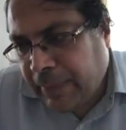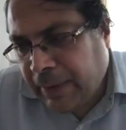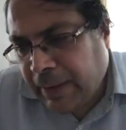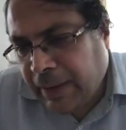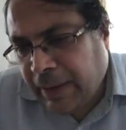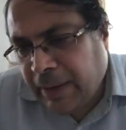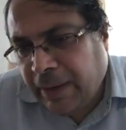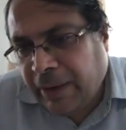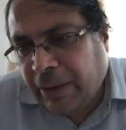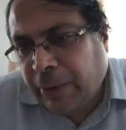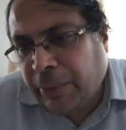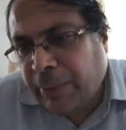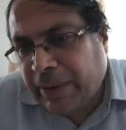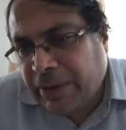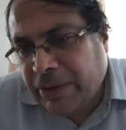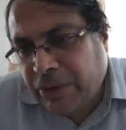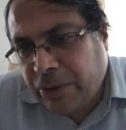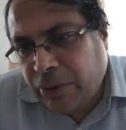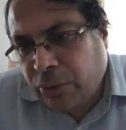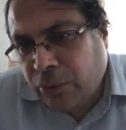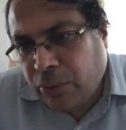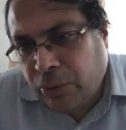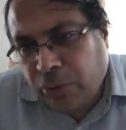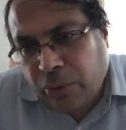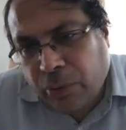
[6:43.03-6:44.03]
Request
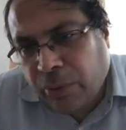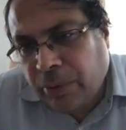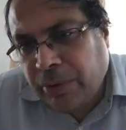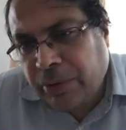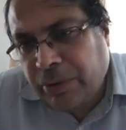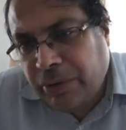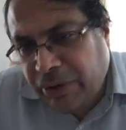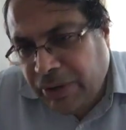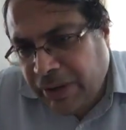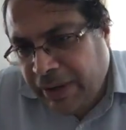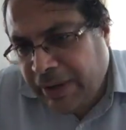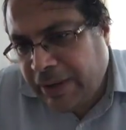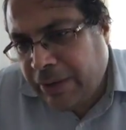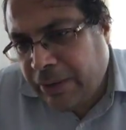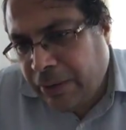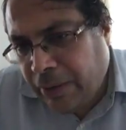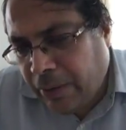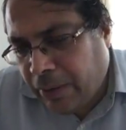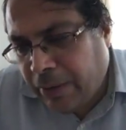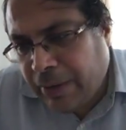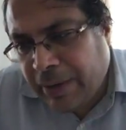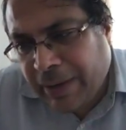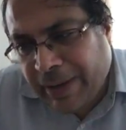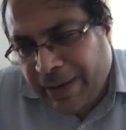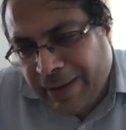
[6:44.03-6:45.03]
you, don't cheat
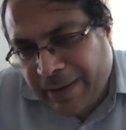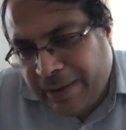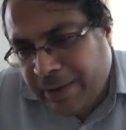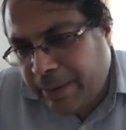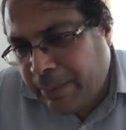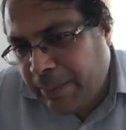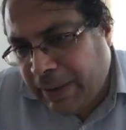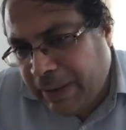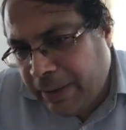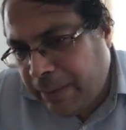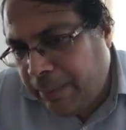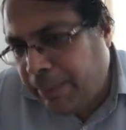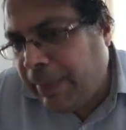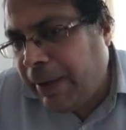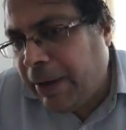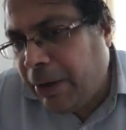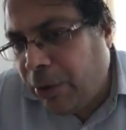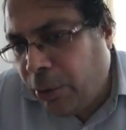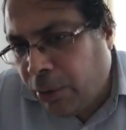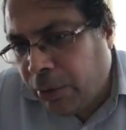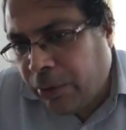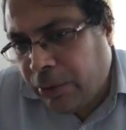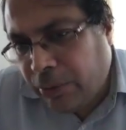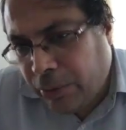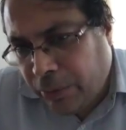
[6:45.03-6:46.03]
your countrymen. Be
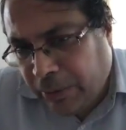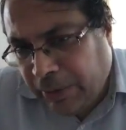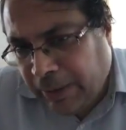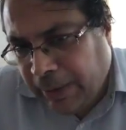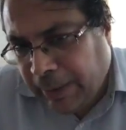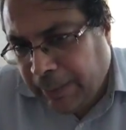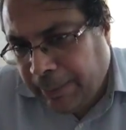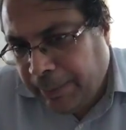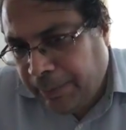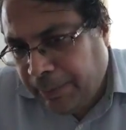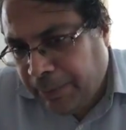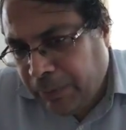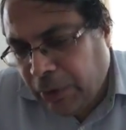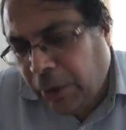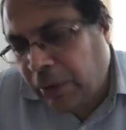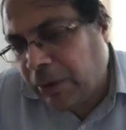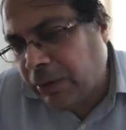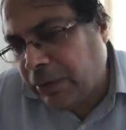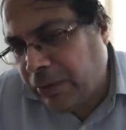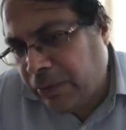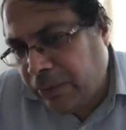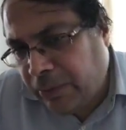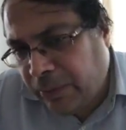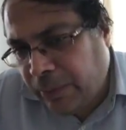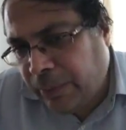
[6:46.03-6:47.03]
good to them.
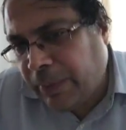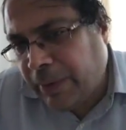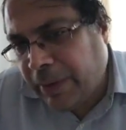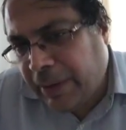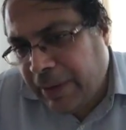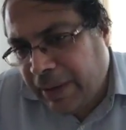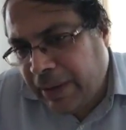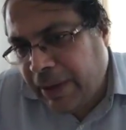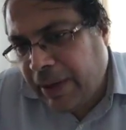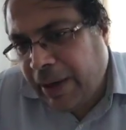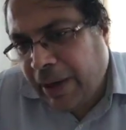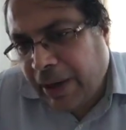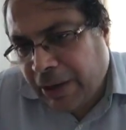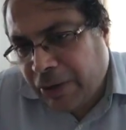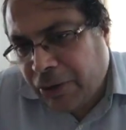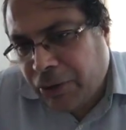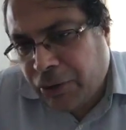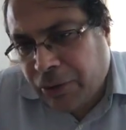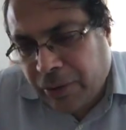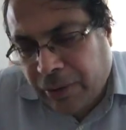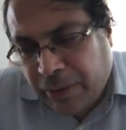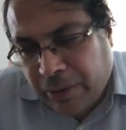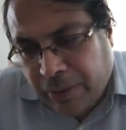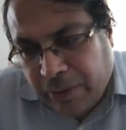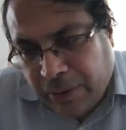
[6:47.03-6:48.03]
Thoughts, word and
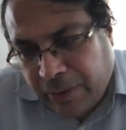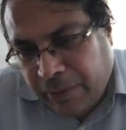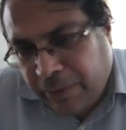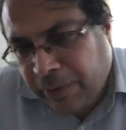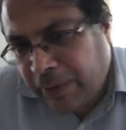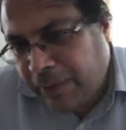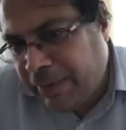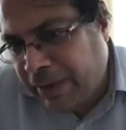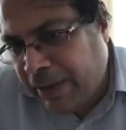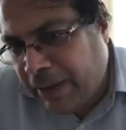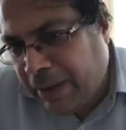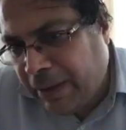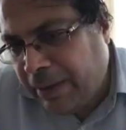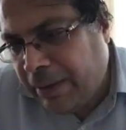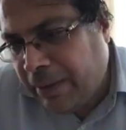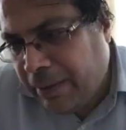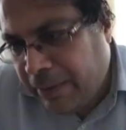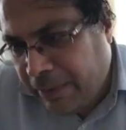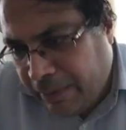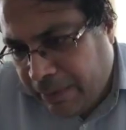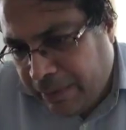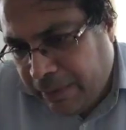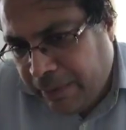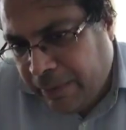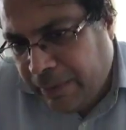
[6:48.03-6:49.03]
action. If you have done,
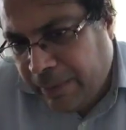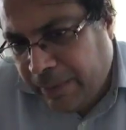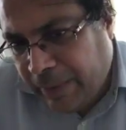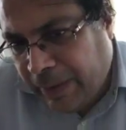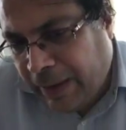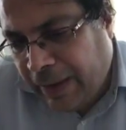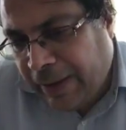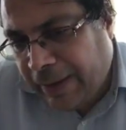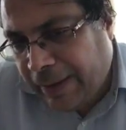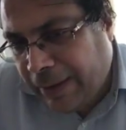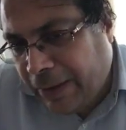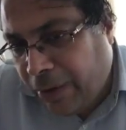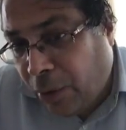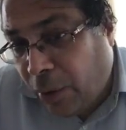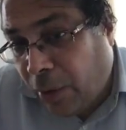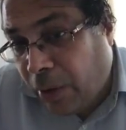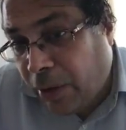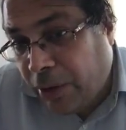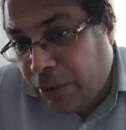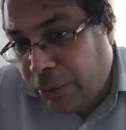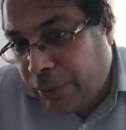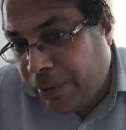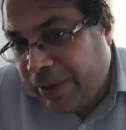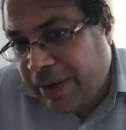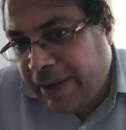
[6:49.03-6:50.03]

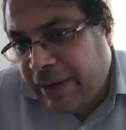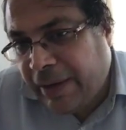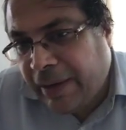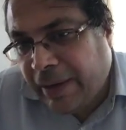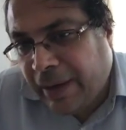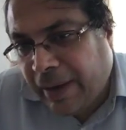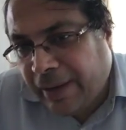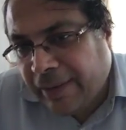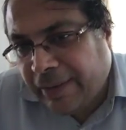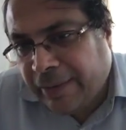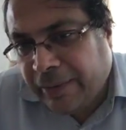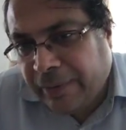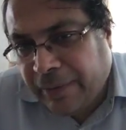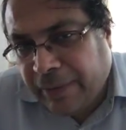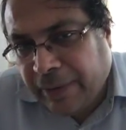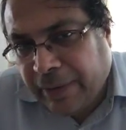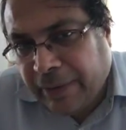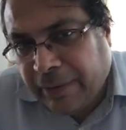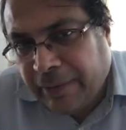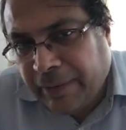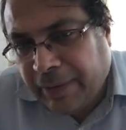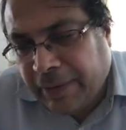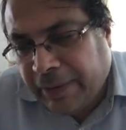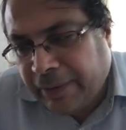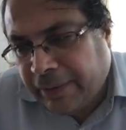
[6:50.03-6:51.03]
call today and ask
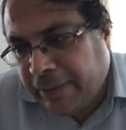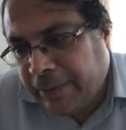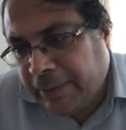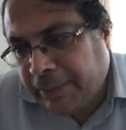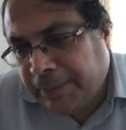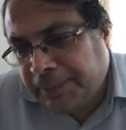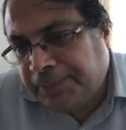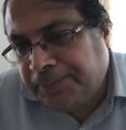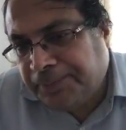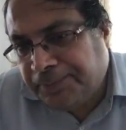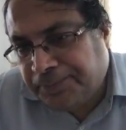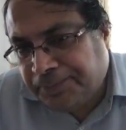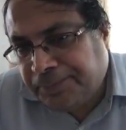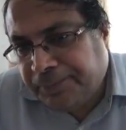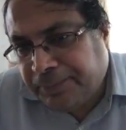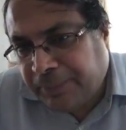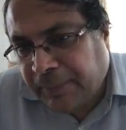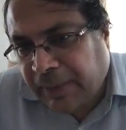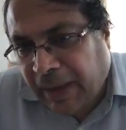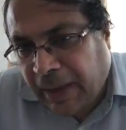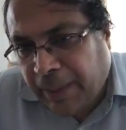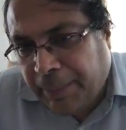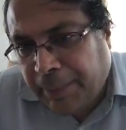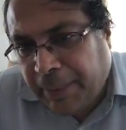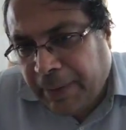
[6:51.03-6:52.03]
forgiveness.
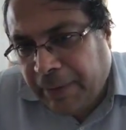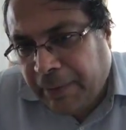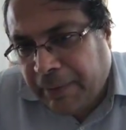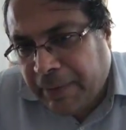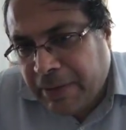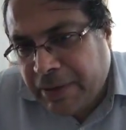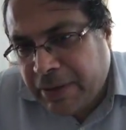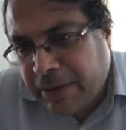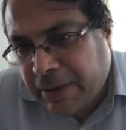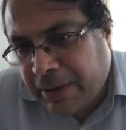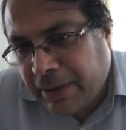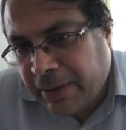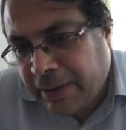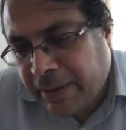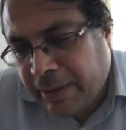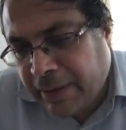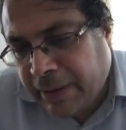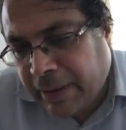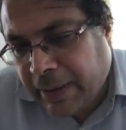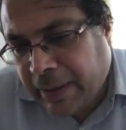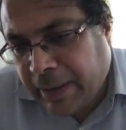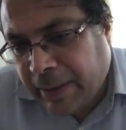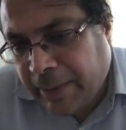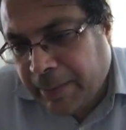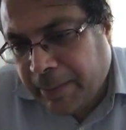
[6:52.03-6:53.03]
Happy investing.
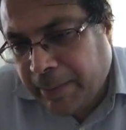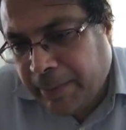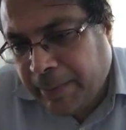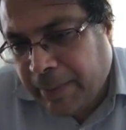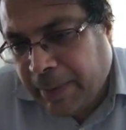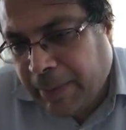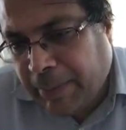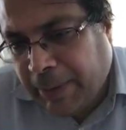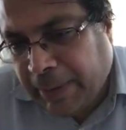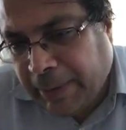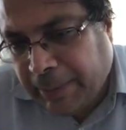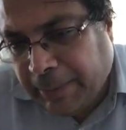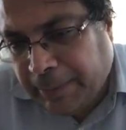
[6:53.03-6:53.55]
Take care. Bye-bye.